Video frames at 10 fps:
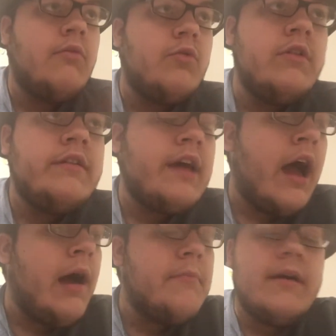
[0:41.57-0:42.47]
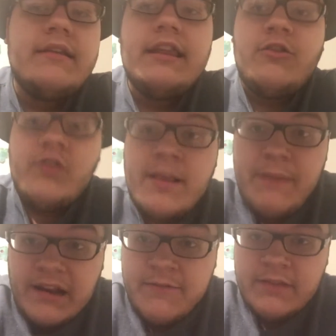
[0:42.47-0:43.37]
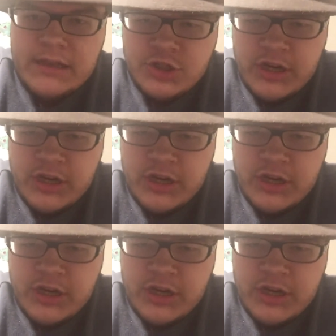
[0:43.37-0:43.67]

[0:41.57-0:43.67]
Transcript: would disrespectfully